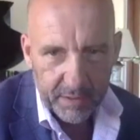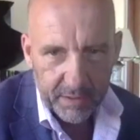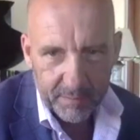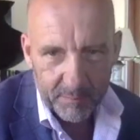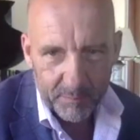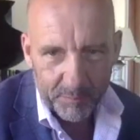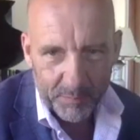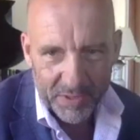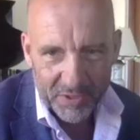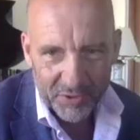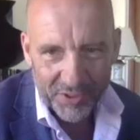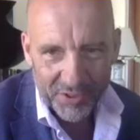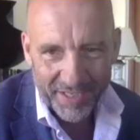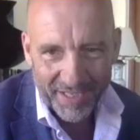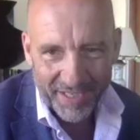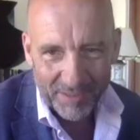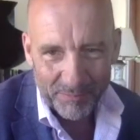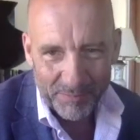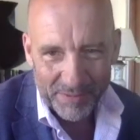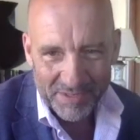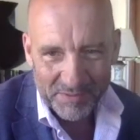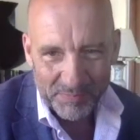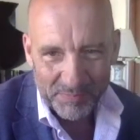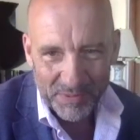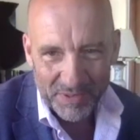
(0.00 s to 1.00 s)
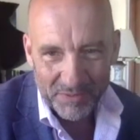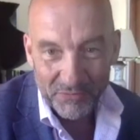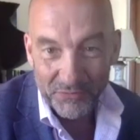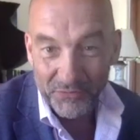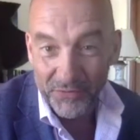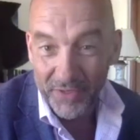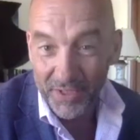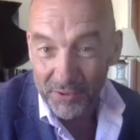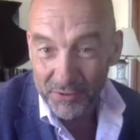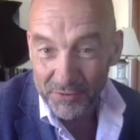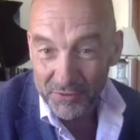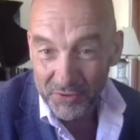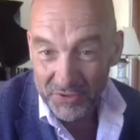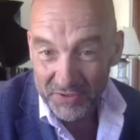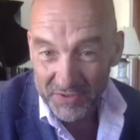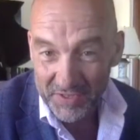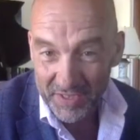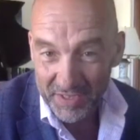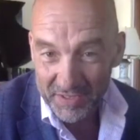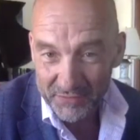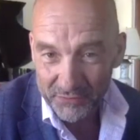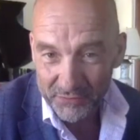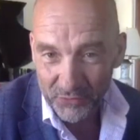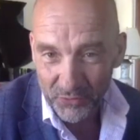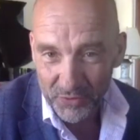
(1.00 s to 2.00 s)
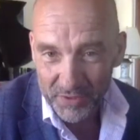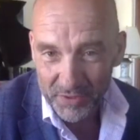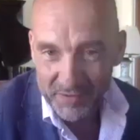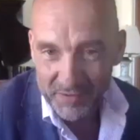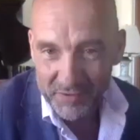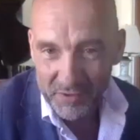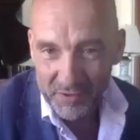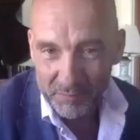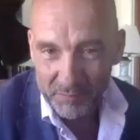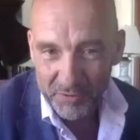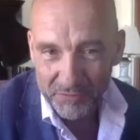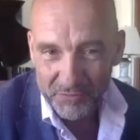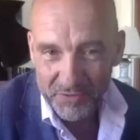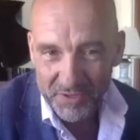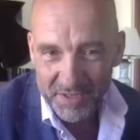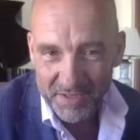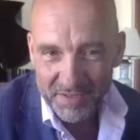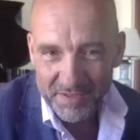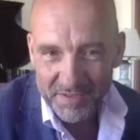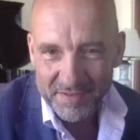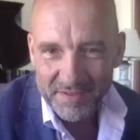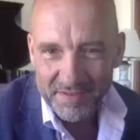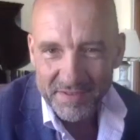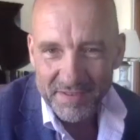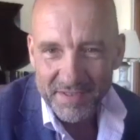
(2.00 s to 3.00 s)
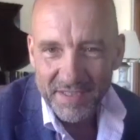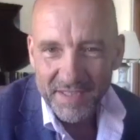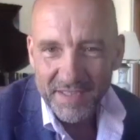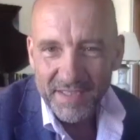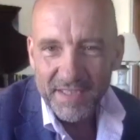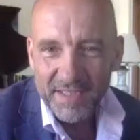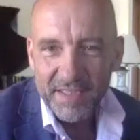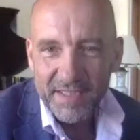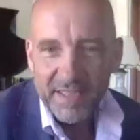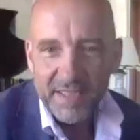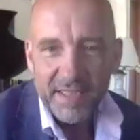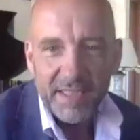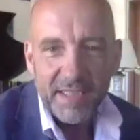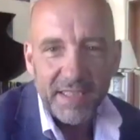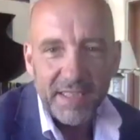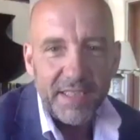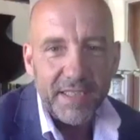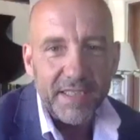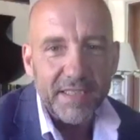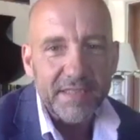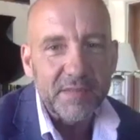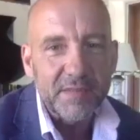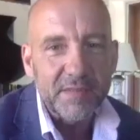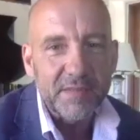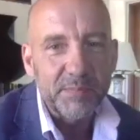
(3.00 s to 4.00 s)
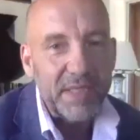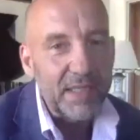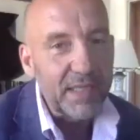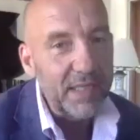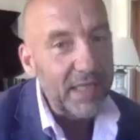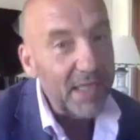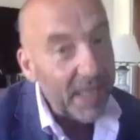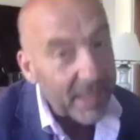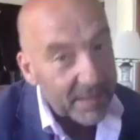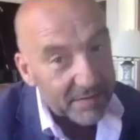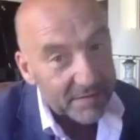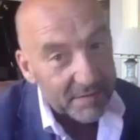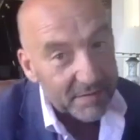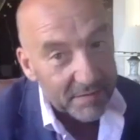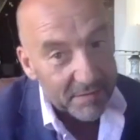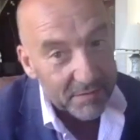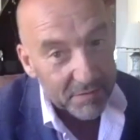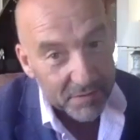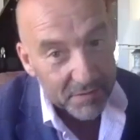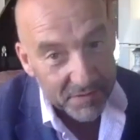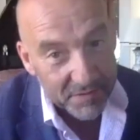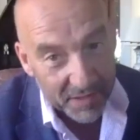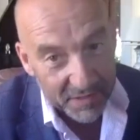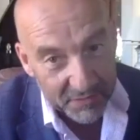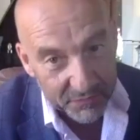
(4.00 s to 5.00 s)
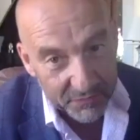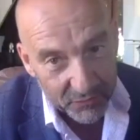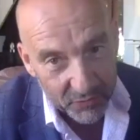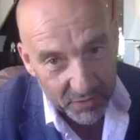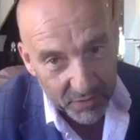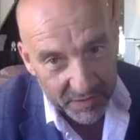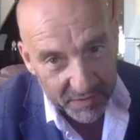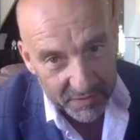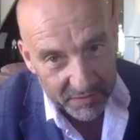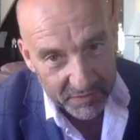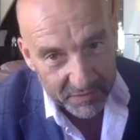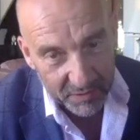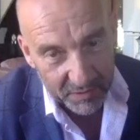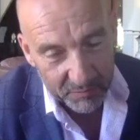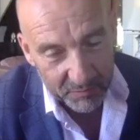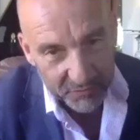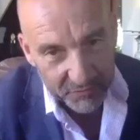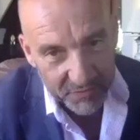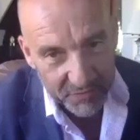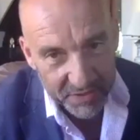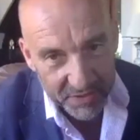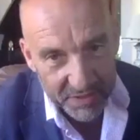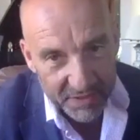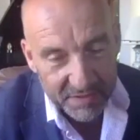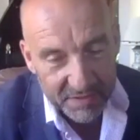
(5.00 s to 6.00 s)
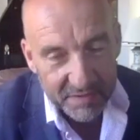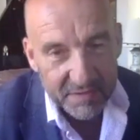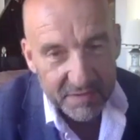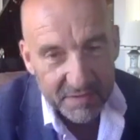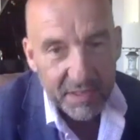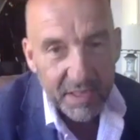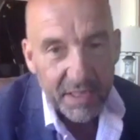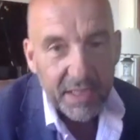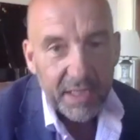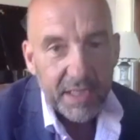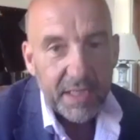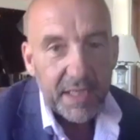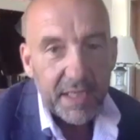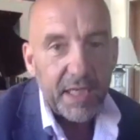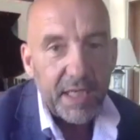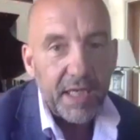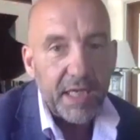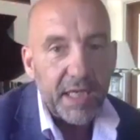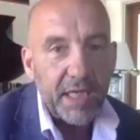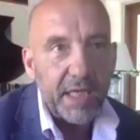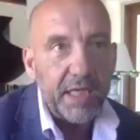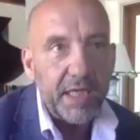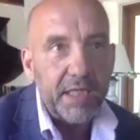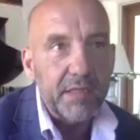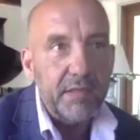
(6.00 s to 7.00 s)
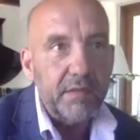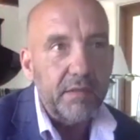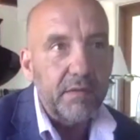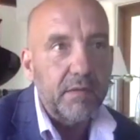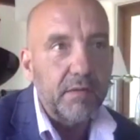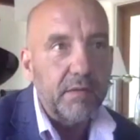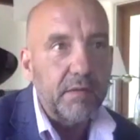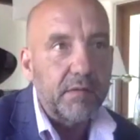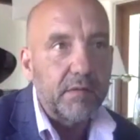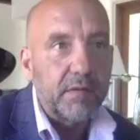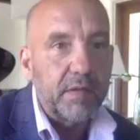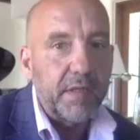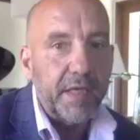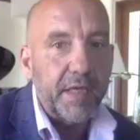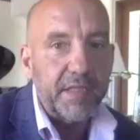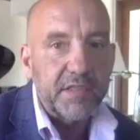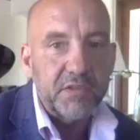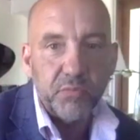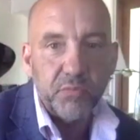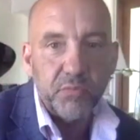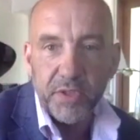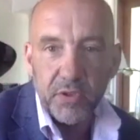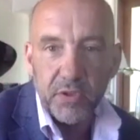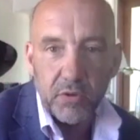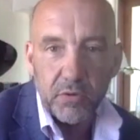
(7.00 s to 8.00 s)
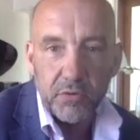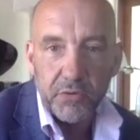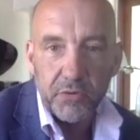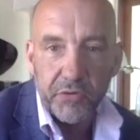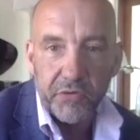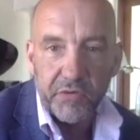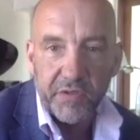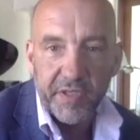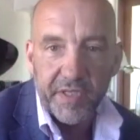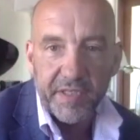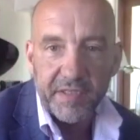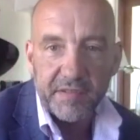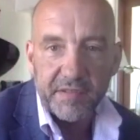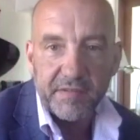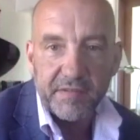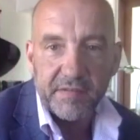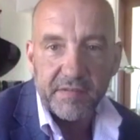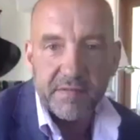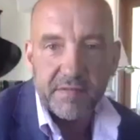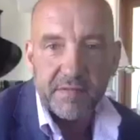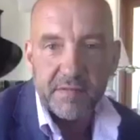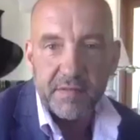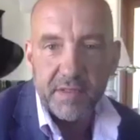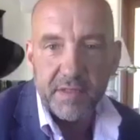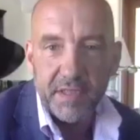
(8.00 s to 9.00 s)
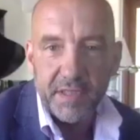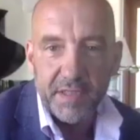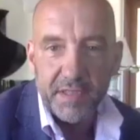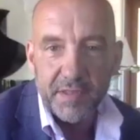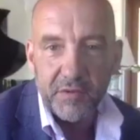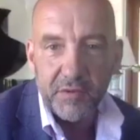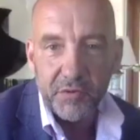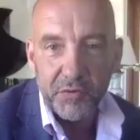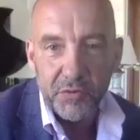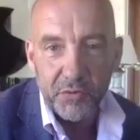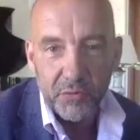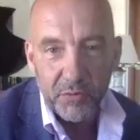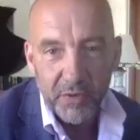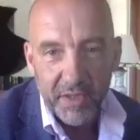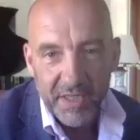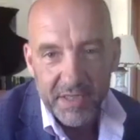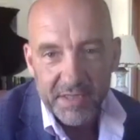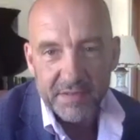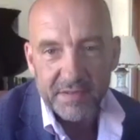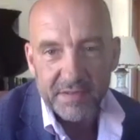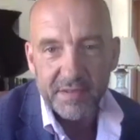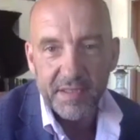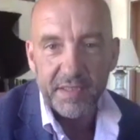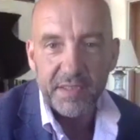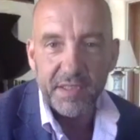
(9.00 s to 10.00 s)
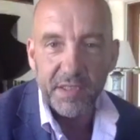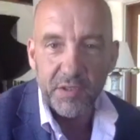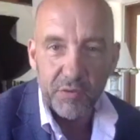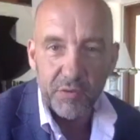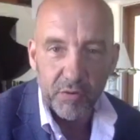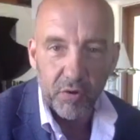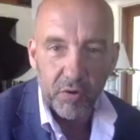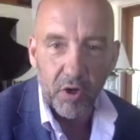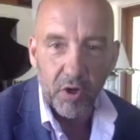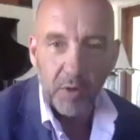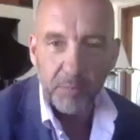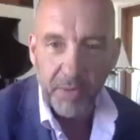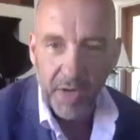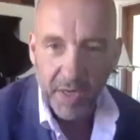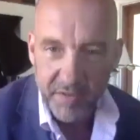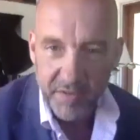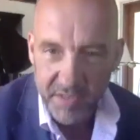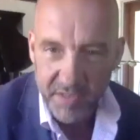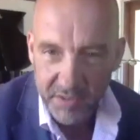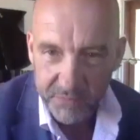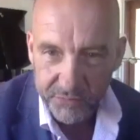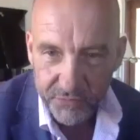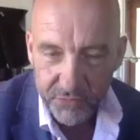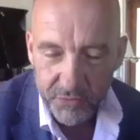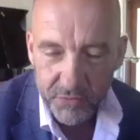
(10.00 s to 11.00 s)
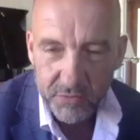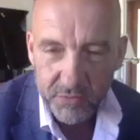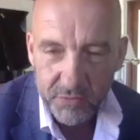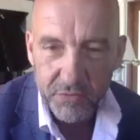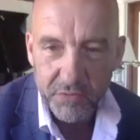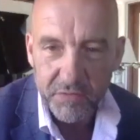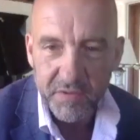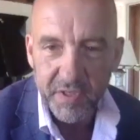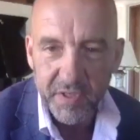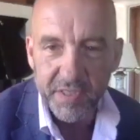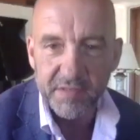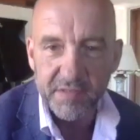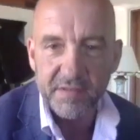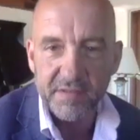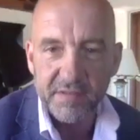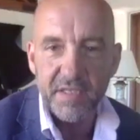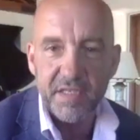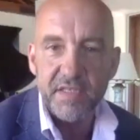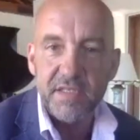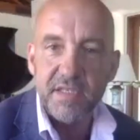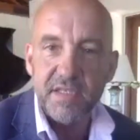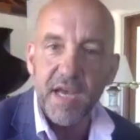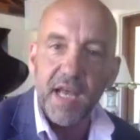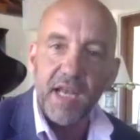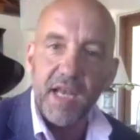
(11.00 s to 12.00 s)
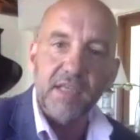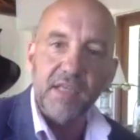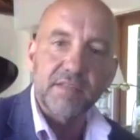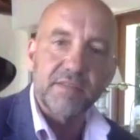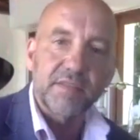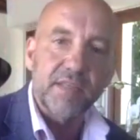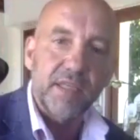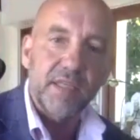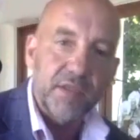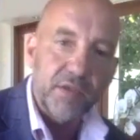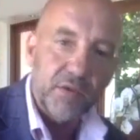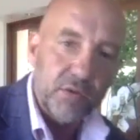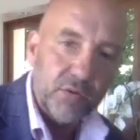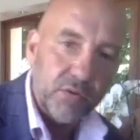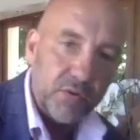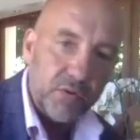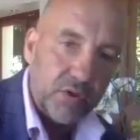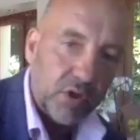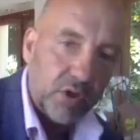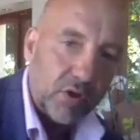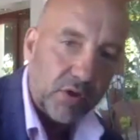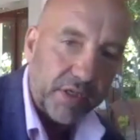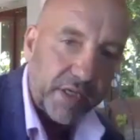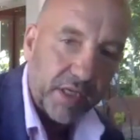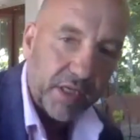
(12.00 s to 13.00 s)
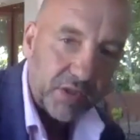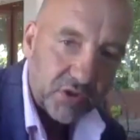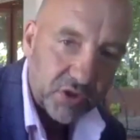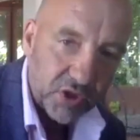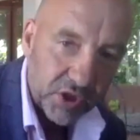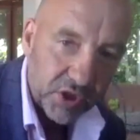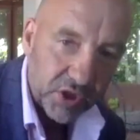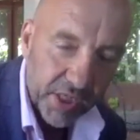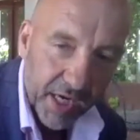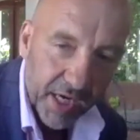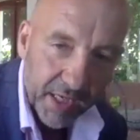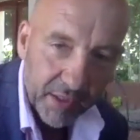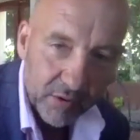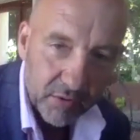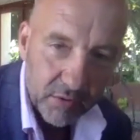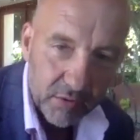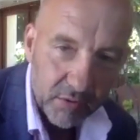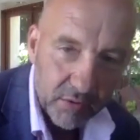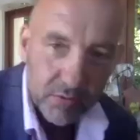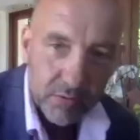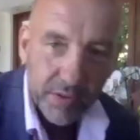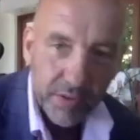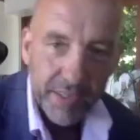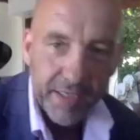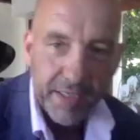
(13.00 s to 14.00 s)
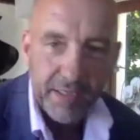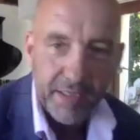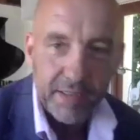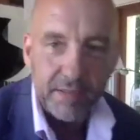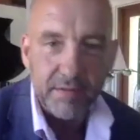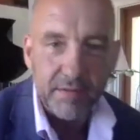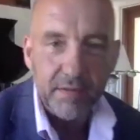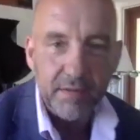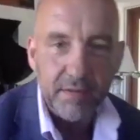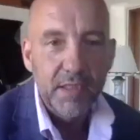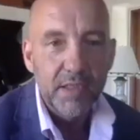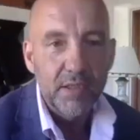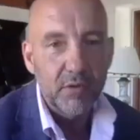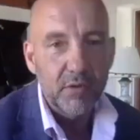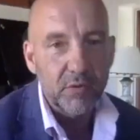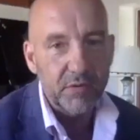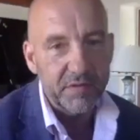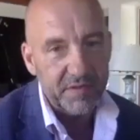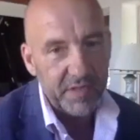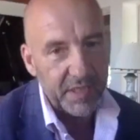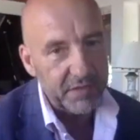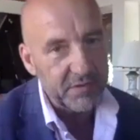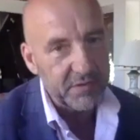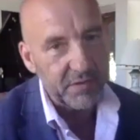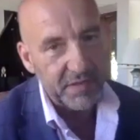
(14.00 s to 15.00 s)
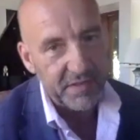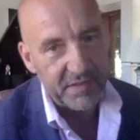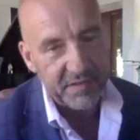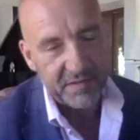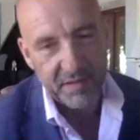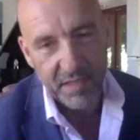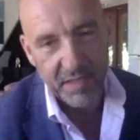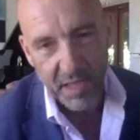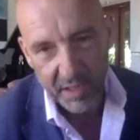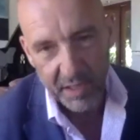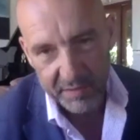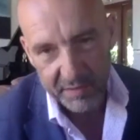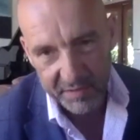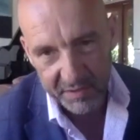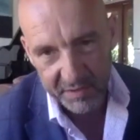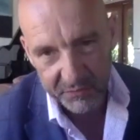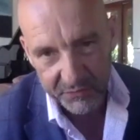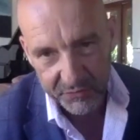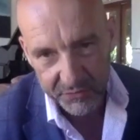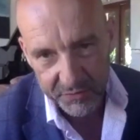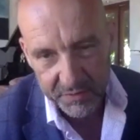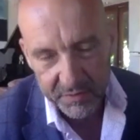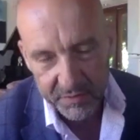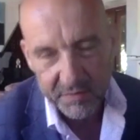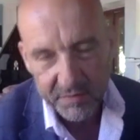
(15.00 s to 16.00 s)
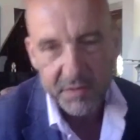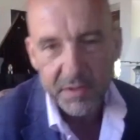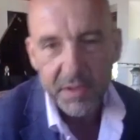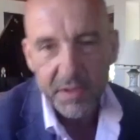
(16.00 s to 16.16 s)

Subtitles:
Peter Gelb has been very successful in some of this. He has been less successful in some of this. And as we know, the tastes in the US and in Europe are different. The tastes in Dallas and in New York and Chicago and Los Angeles are different.